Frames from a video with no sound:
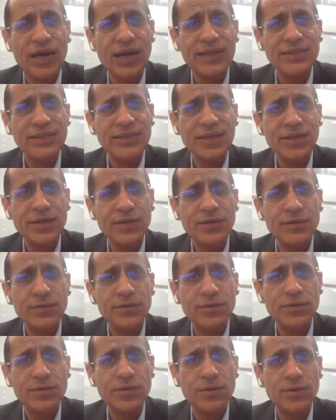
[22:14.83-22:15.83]
I think
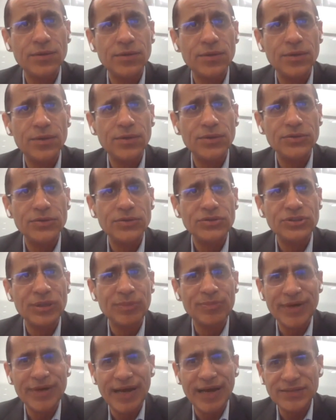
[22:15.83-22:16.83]

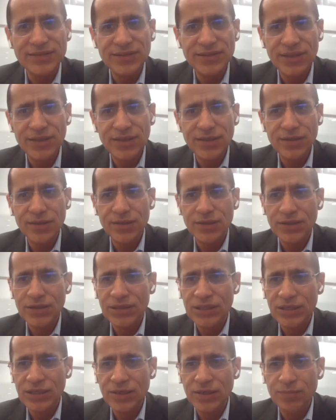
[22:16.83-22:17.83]
surprising
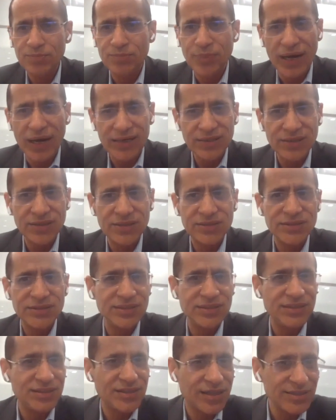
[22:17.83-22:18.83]
the partners
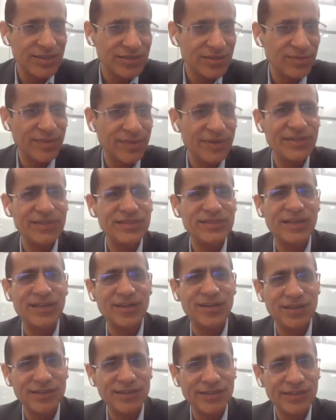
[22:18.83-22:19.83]
and the customers
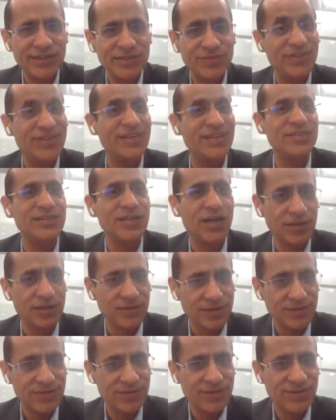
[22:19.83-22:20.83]
and learners with
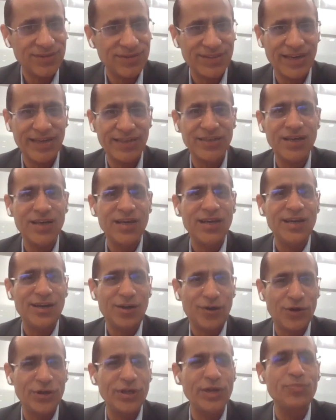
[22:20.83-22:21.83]
results, right?
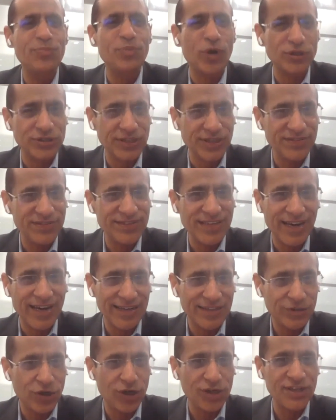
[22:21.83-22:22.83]
On a positive
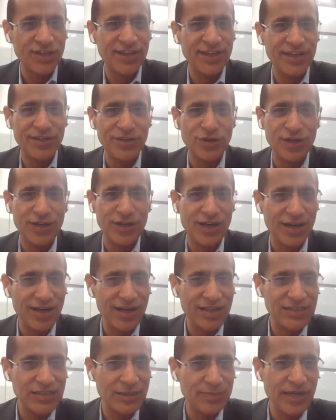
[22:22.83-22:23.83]
side, not an
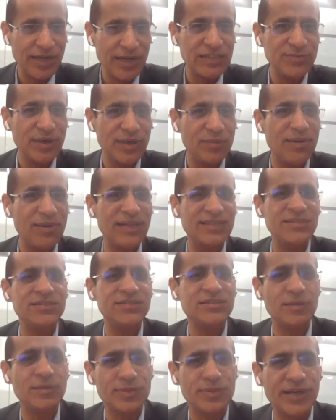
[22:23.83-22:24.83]
ugly surprise, but a
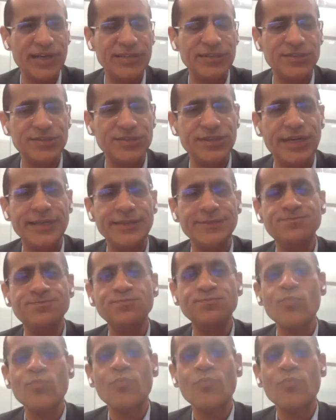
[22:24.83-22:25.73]
pleasant surprise, right?